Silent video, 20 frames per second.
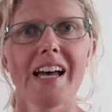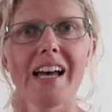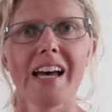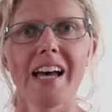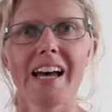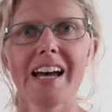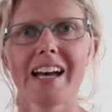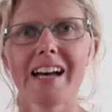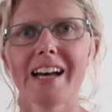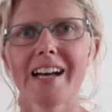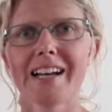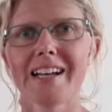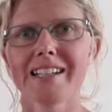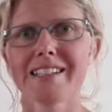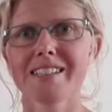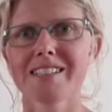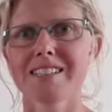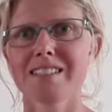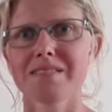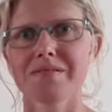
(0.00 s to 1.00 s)

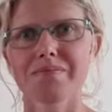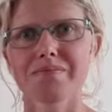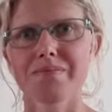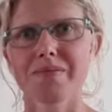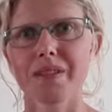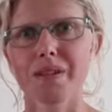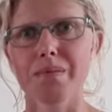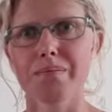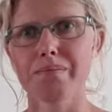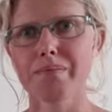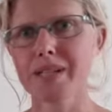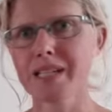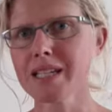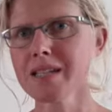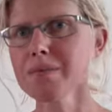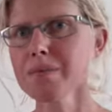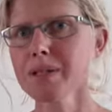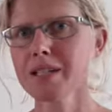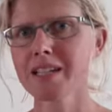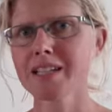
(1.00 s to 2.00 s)
And
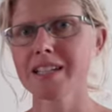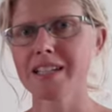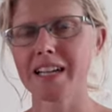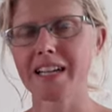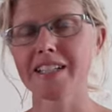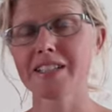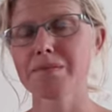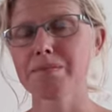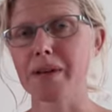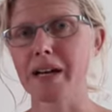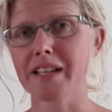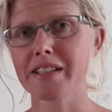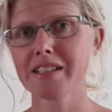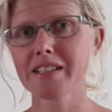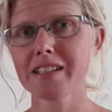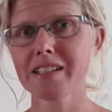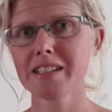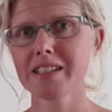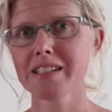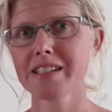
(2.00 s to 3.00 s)
me being an
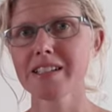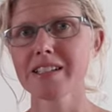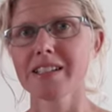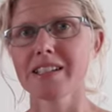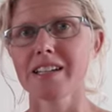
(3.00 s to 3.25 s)
asthmatic,